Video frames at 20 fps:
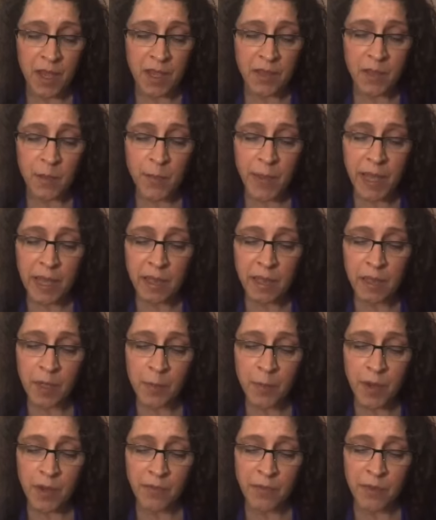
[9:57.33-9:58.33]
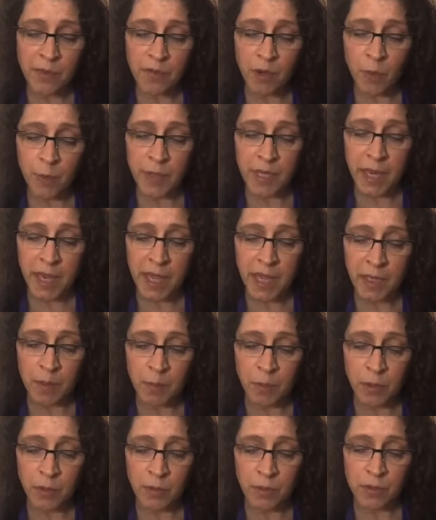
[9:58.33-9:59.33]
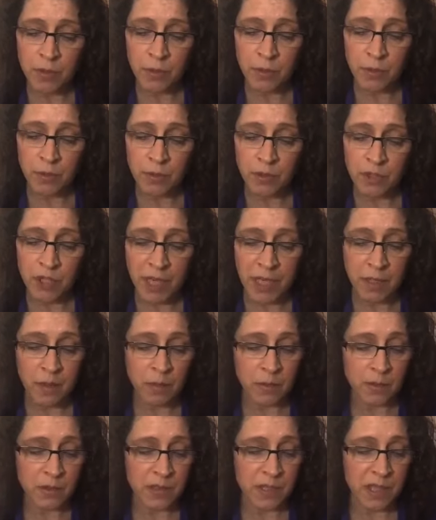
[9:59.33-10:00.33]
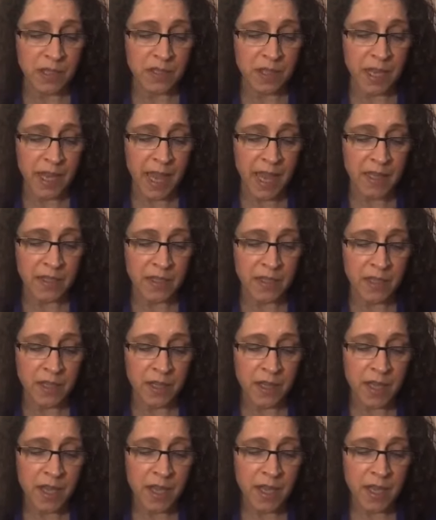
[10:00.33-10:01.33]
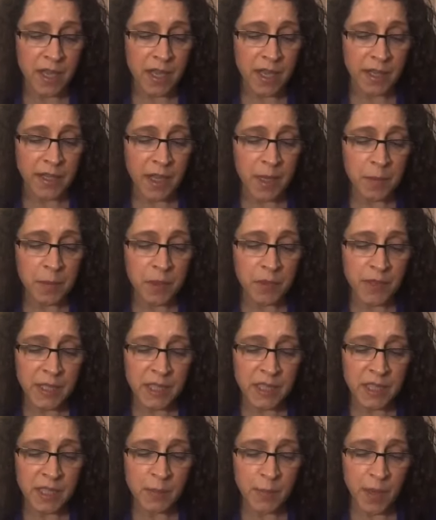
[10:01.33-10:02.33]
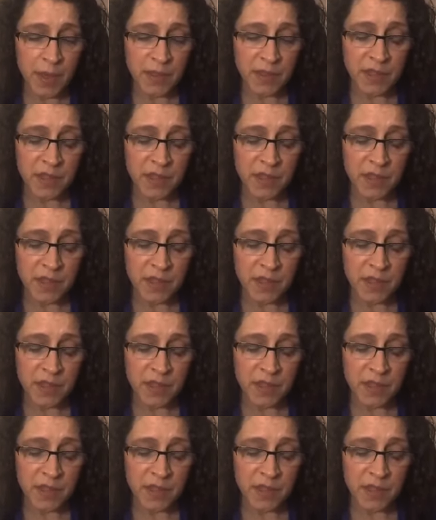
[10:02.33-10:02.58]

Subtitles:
The bell above the robin egg blue door jingles as I enter, and I'm greeted by the